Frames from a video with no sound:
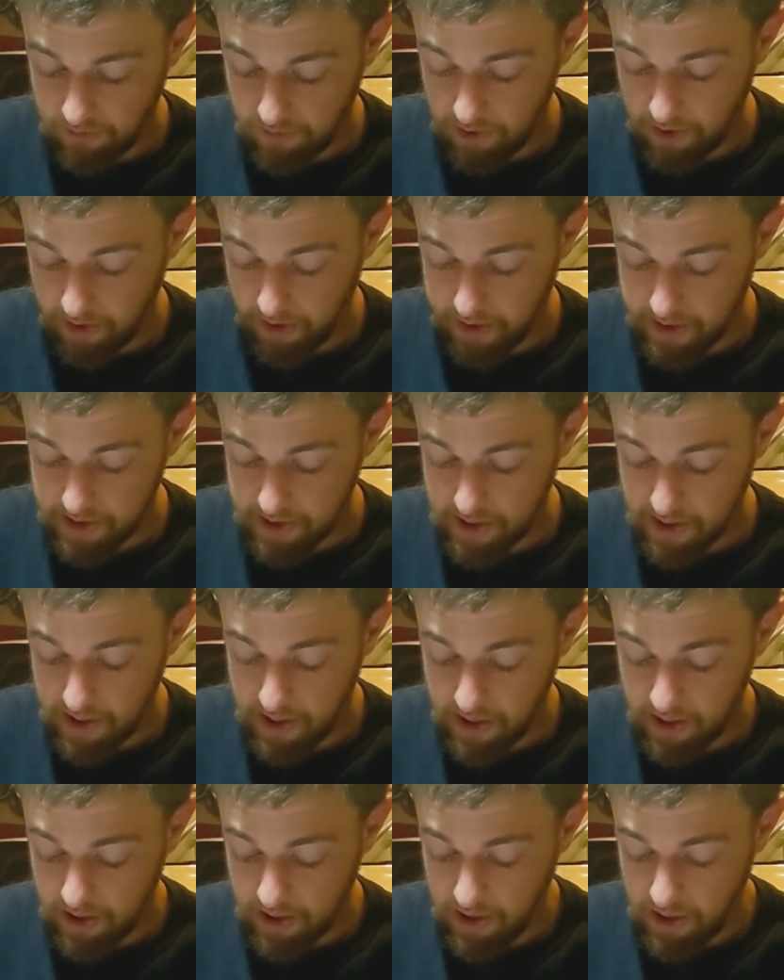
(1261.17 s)
like I
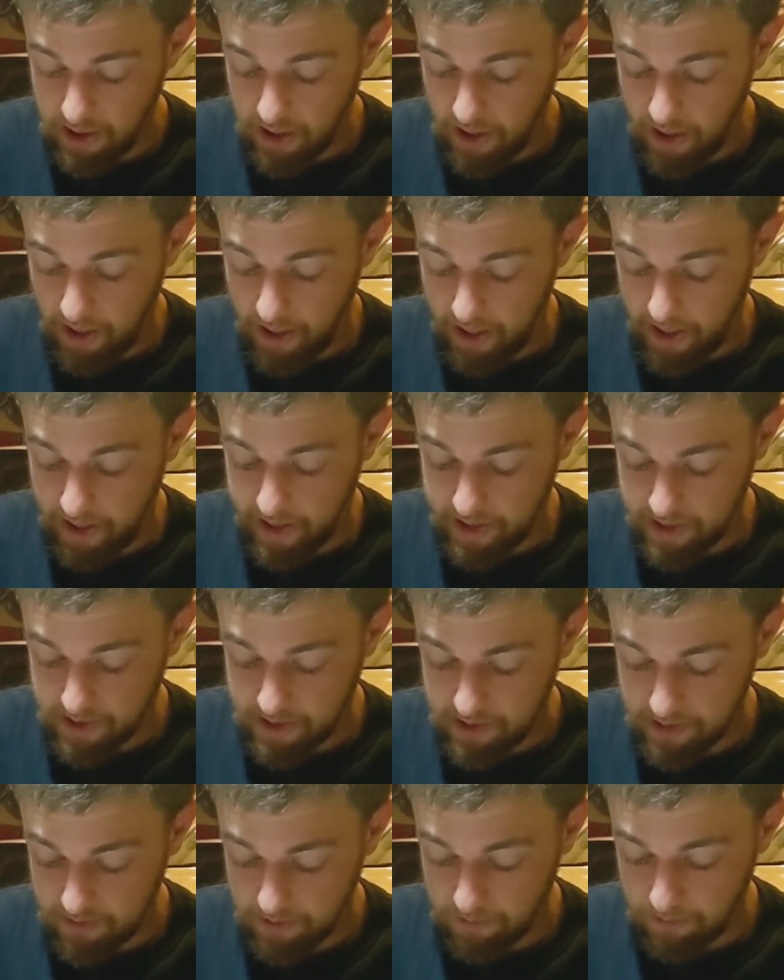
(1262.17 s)
said,
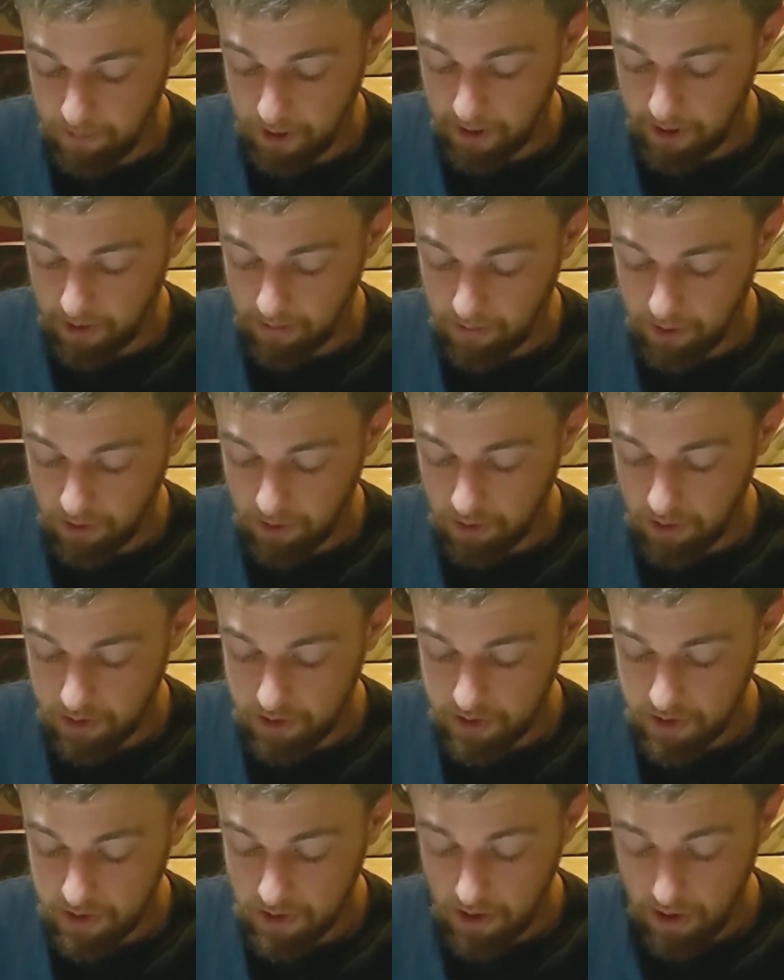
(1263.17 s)
as bigger
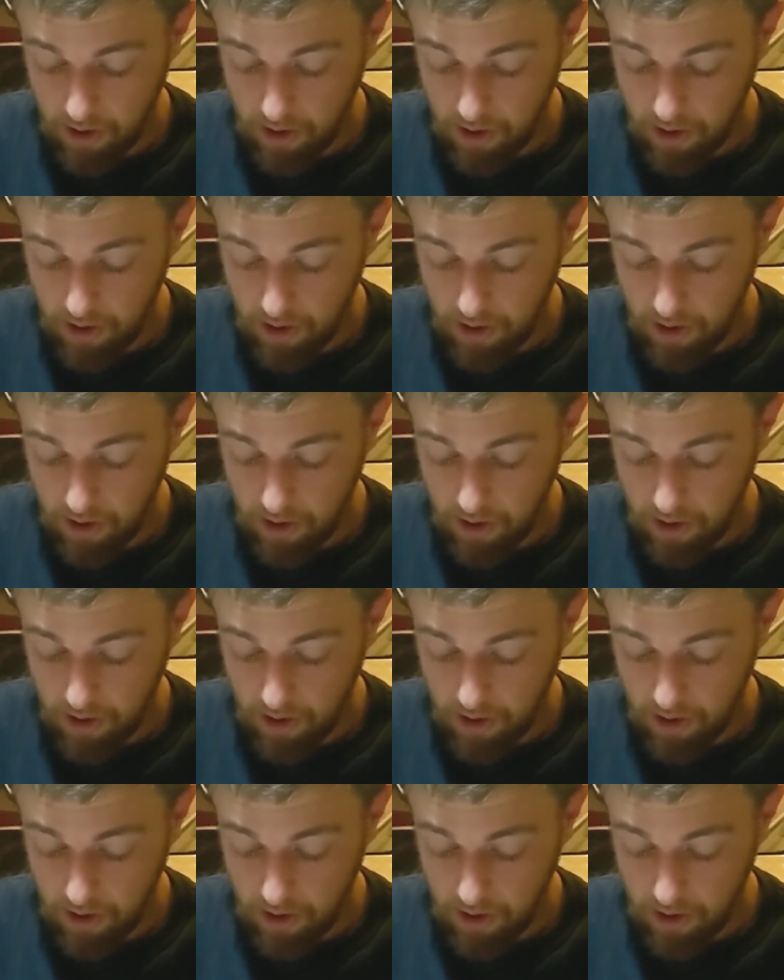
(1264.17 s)
motors,